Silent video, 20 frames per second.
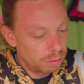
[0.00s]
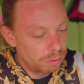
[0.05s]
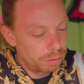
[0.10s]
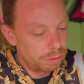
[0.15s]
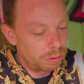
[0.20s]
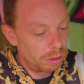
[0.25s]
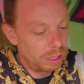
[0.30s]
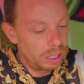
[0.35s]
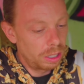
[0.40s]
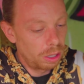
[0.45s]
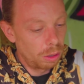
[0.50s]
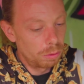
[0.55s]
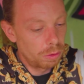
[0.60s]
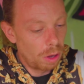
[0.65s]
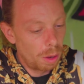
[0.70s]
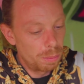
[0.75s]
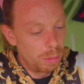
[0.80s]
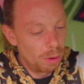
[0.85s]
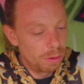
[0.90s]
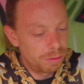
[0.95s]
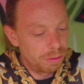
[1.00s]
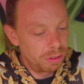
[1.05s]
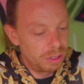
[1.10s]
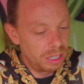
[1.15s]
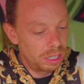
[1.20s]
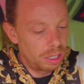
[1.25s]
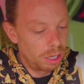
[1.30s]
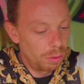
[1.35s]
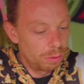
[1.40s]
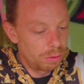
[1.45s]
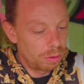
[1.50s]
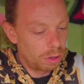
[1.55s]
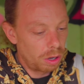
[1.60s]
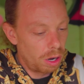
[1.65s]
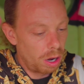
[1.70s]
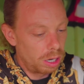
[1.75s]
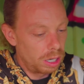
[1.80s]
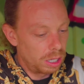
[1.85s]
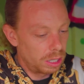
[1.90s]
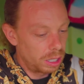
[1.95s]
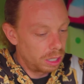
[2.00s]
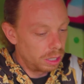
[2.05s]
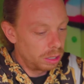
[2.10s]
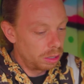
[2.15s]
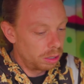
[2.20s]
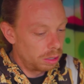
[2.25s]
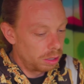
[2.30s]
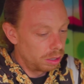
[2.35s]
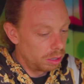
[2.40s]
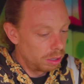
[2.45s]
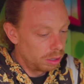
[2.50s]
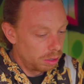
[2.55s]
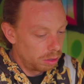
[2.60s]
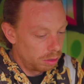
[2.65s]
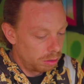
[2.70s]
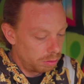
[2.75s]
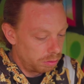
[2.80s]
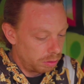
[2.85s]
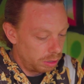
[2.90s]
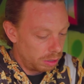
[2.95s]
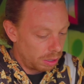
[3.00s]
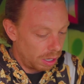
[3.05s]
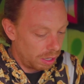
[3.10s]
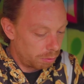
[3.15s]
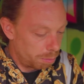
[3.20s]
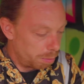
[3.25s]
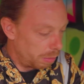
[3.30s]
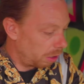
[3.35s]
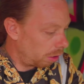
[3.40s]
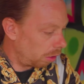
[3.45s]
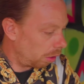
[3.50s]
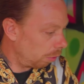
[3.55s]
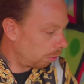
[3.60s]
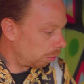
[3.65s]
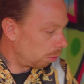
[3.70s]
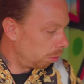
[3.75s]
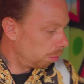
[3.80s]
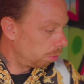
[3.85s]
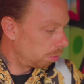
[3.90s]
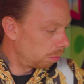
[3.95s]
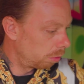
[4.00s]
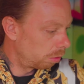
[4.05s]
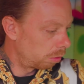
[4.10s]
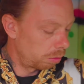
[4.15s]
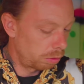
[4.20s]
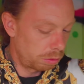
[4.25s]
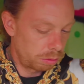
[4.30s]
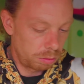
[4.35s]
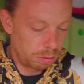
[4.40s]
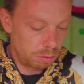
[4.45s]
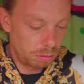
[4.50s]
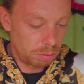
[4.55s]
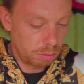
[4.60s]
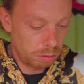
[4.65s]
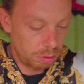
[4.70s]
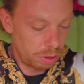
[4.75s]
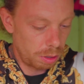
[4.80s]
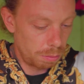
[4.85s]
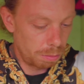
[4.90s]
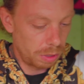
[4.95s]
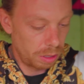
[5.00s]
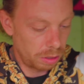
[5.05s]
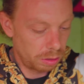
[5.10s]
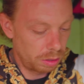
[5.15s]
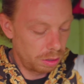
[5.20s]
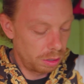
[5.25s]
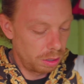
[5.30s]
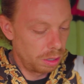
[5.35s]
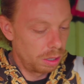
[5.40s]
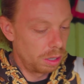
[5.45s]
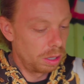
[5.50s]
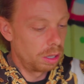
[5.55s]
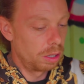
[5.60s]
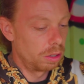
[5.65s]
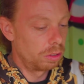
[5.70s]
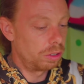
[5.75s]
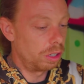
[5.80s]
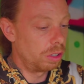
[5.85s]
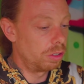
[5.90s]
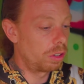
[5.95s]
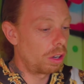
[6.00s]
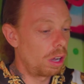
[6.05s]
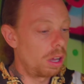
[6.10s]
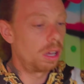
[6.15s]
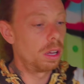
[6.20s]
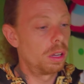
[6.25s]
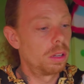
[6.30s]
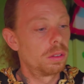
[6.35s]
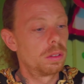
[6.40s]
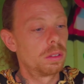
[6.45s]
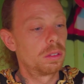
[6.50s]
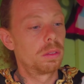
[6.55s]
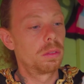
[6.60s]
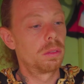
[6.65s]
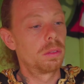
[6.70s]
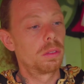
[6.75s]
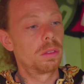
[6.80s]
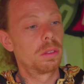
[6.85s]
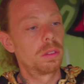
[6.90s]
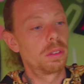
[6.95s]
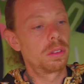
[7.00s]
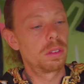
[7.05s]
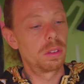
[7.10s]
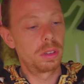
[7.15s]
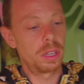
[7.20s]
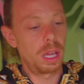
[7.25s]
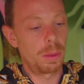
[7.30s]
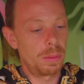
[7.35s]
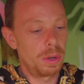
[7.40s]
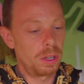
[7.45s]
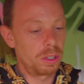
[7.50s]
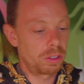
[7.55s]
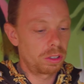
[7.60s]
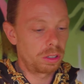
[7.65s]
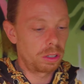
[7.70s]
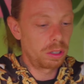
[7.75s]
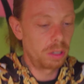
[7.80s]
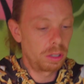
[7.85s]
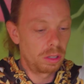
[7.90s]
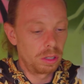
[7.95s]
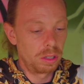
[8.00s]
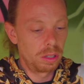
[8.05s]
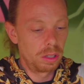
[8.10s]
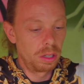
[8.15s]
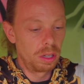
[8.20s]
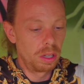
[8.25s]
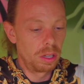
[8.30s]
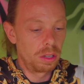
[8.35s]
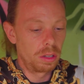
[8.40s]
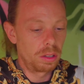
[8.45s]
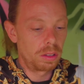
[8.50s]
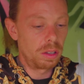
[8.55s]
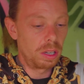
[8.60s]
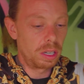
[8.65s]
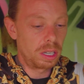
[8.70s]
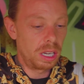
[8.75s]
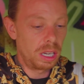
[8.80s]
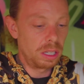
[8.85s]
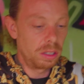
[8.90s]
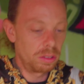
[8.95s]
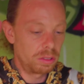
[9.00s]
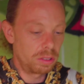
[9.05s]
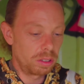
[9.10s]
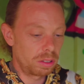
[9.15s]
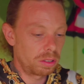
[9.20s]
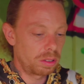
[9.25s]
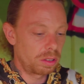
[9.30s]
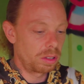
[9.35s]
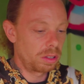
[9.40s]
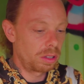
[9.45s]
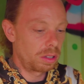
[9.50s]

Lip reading: 3 cloves, I put 3 cloves of garlic in. 3 nice big cloves. Come on. Ginger, that much. Again, just